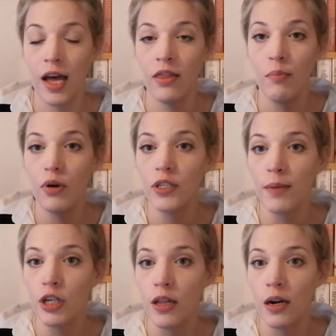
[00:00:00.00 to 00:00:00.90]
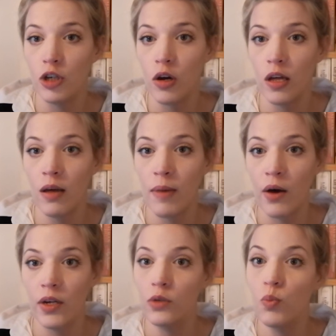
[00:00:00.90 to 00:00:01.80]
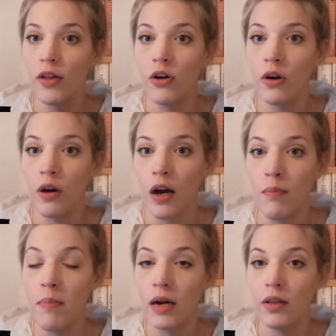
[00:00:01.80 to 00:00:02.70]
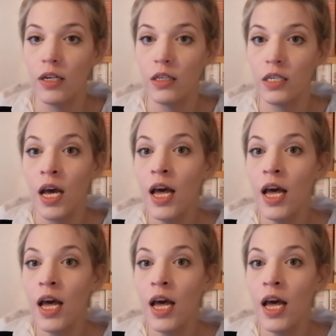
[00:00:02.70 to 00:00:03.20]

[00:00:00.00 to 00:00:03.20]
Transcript: and the perception that I'm talking about is whether or not Maryland